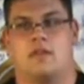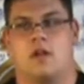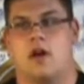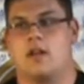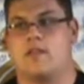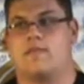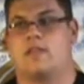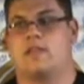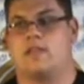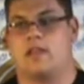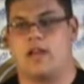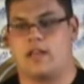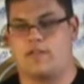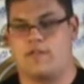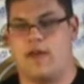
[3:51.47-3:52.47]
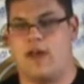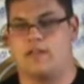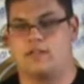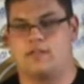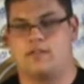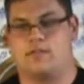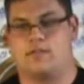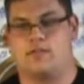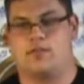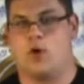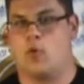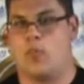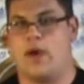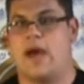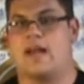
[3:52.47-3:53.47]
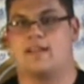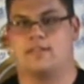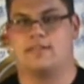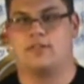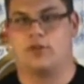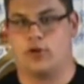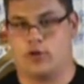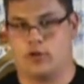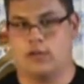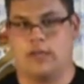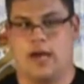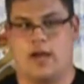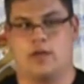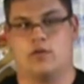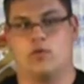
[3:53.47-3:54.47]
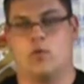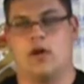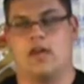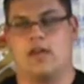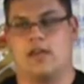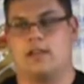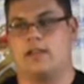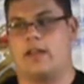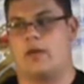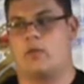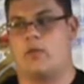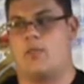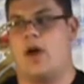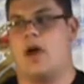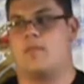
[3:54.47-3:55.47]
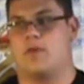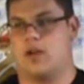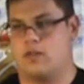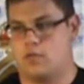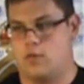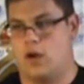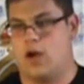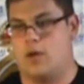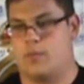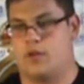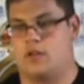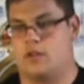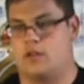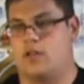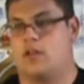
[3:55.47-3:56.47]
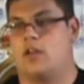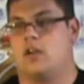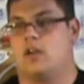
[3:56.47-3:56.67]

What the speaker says: Not even in like that so bad it's good kind of way, like with Batman and Robin,